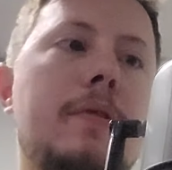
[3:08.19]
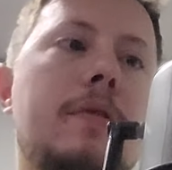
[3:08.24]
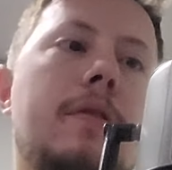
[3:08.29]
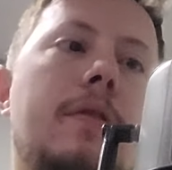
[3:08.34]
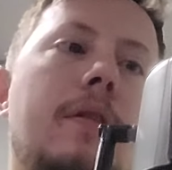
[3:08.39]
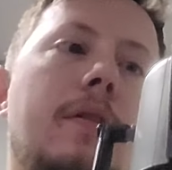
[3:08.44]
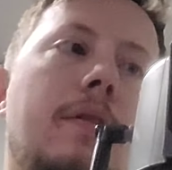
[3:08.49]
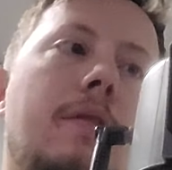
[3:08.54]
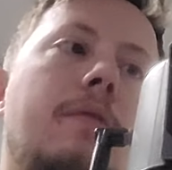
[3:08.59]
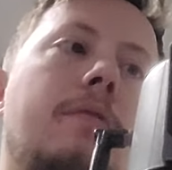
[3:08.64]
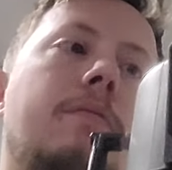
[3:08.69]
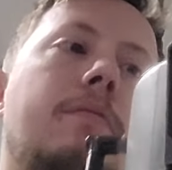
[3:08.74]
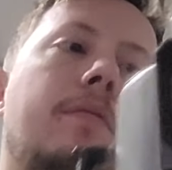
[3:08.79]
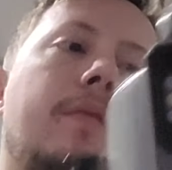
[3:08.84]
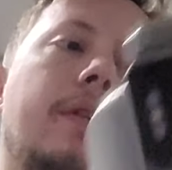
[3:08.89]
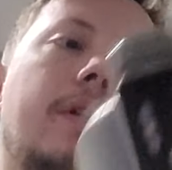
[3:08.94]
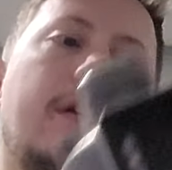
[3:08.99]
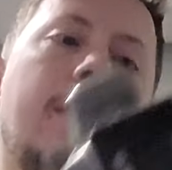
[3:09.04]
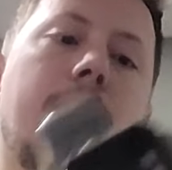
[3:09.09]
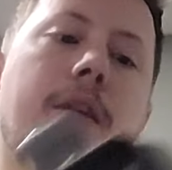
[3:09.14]
So
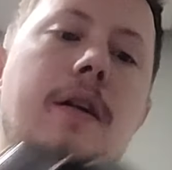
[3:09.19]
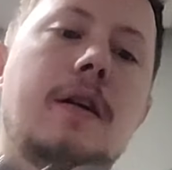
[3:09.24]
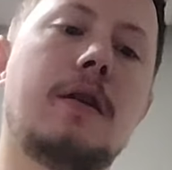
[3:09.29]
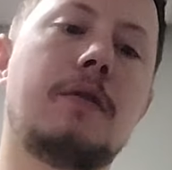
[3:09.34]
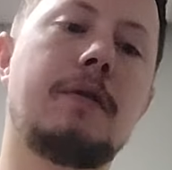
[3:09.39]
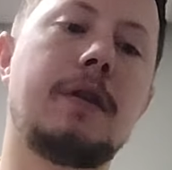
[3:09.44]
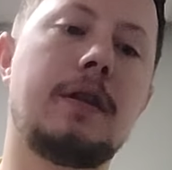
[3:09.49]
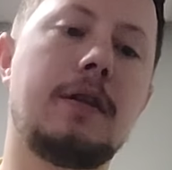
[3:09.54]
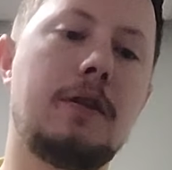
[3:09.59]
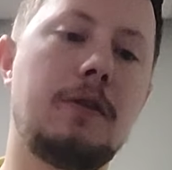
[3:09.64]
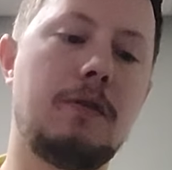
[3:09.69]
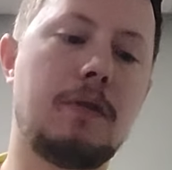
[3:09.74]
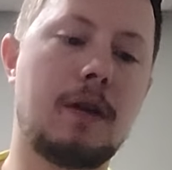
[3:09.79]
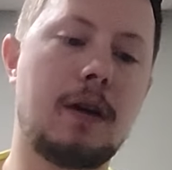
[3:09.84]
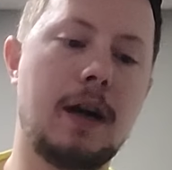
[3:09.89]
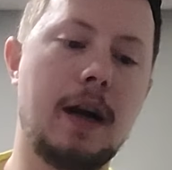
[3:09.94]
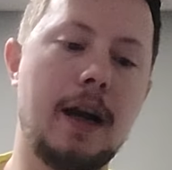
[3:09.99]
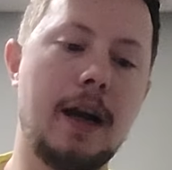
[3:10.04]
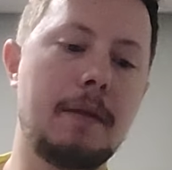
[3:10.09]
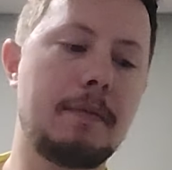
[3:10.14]
we're going to go into
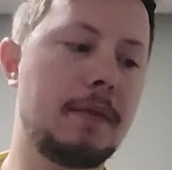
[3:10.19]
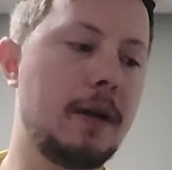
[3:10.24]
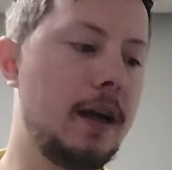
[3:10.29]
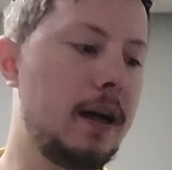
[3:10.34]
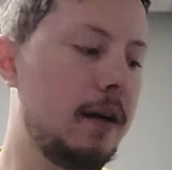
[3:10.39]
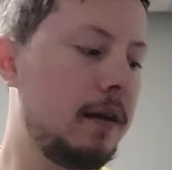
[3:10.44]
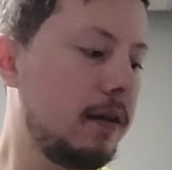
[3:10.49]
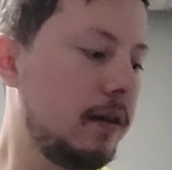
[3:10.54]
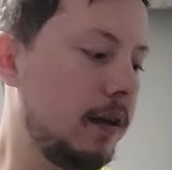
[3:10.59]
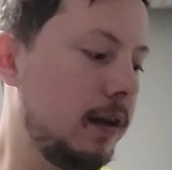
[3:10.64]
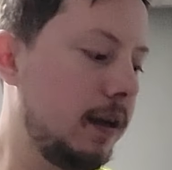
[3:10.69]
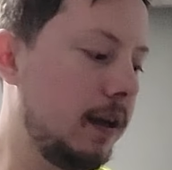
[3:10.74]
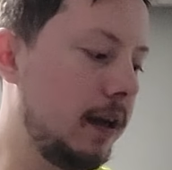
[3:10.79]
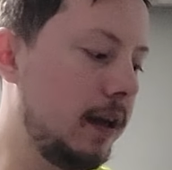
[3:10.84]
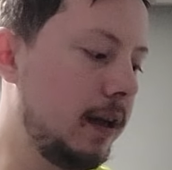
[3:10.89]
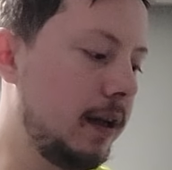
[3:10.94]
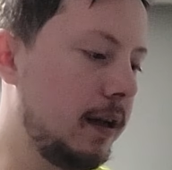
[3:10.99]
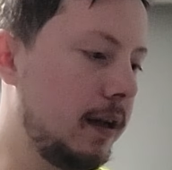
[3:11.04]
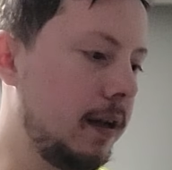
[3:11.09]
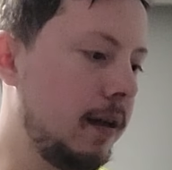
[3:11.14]
our app now
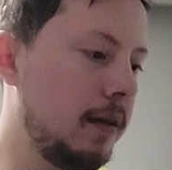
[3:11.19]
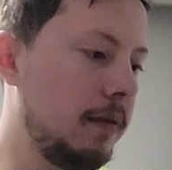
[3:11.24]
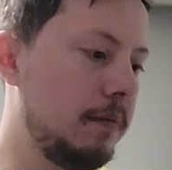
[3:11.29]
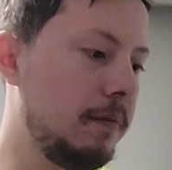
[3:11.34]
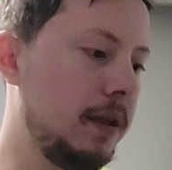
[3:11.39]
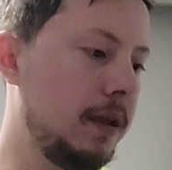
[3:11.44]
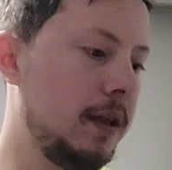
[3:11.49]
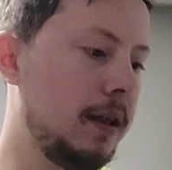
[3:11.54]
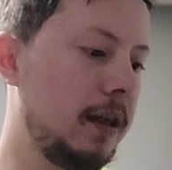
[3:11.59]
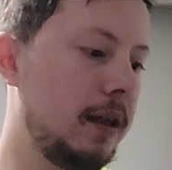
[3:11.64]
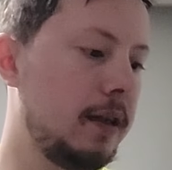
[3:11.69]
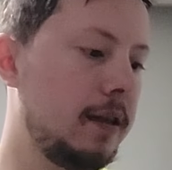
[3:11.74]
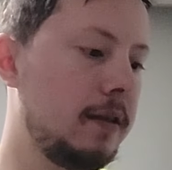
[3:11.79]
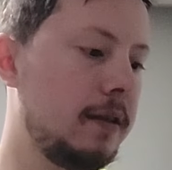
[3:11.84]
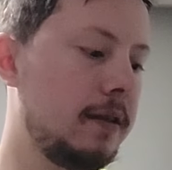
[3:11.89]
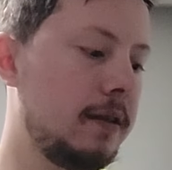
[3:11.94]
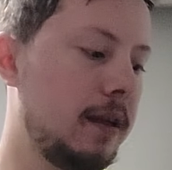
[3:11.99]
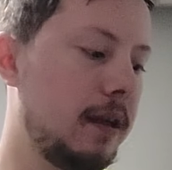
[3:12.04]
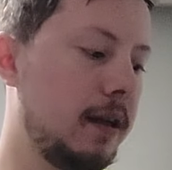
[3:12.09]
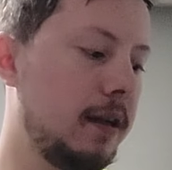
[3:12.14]
and begin
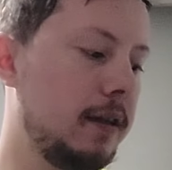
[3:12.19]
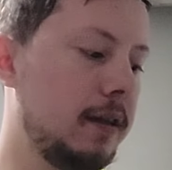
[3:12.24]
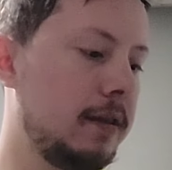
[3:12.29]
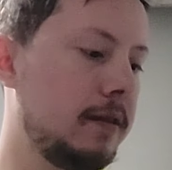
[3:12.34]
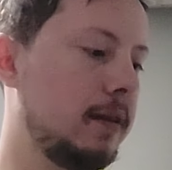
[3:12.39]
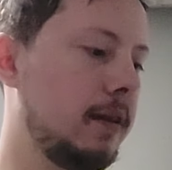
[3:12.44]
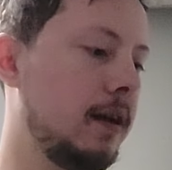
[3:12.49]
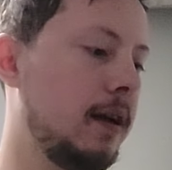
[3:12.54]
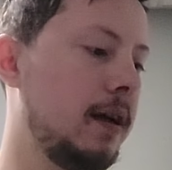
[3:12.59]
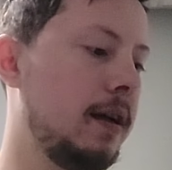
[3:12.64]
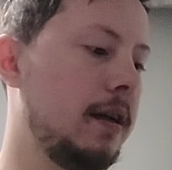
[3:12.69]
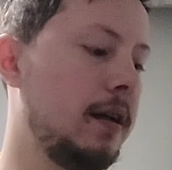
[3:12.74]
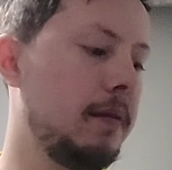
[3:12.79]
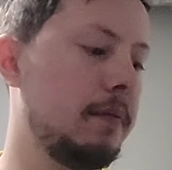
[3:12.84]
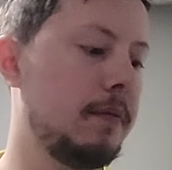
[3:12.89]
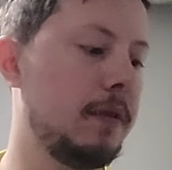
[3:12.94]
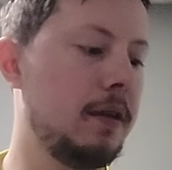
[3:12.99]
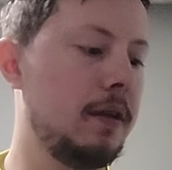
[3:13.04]
setting this guy up.